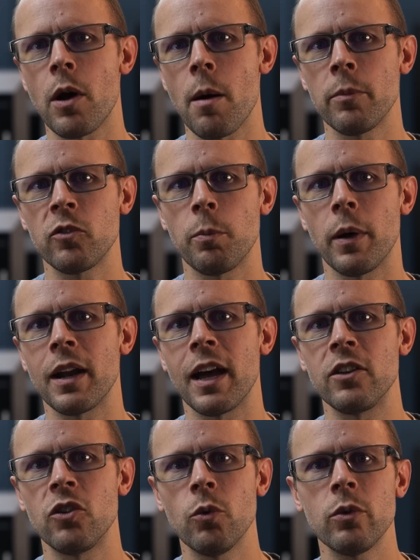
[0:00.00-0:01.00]
problems, but
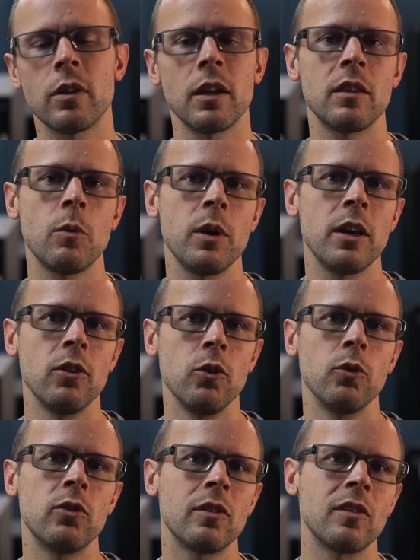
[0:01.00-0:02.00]
I don't think that we can
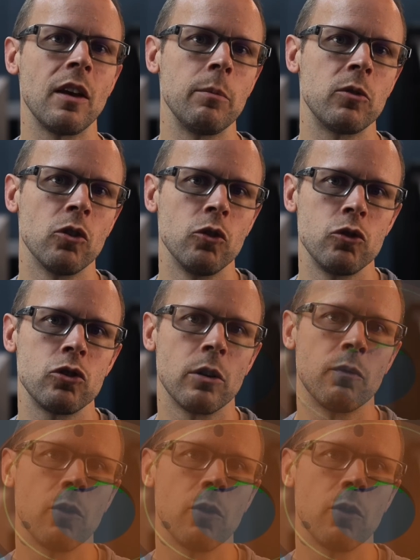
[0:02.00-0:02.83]
use the same solution